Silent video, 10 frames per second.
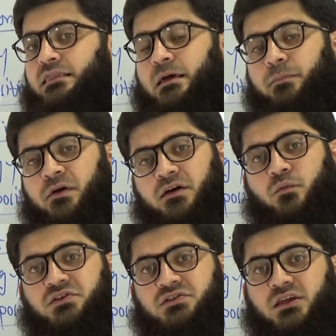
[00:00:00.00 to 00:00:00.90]
the product
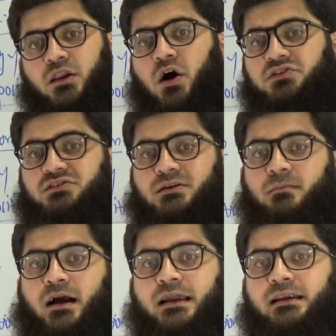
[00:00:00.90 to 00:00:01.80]
which they launch in the
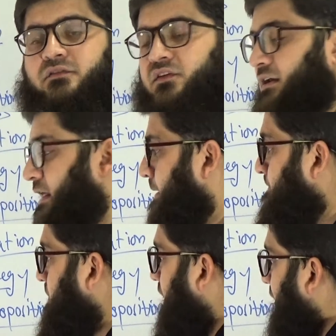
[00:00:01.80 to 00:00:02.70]
market,
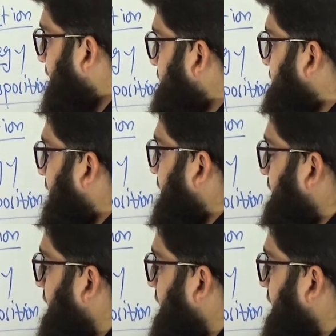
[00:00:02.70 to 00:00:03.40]
definitely are designed